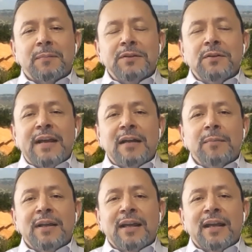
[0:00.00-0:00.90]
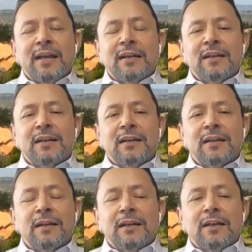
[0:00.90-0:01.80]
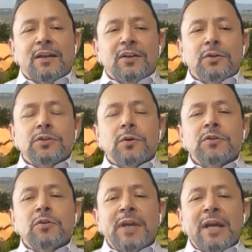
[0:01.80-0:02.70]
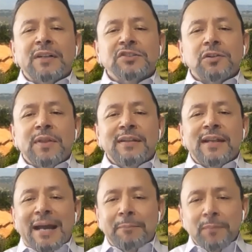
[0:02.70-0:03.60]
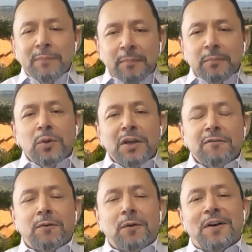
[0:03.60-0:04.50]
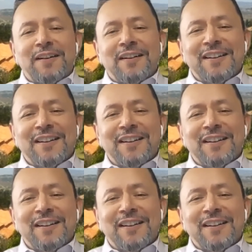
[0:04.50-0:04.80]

but you got me, and you're talking to me about something that I'm looking for.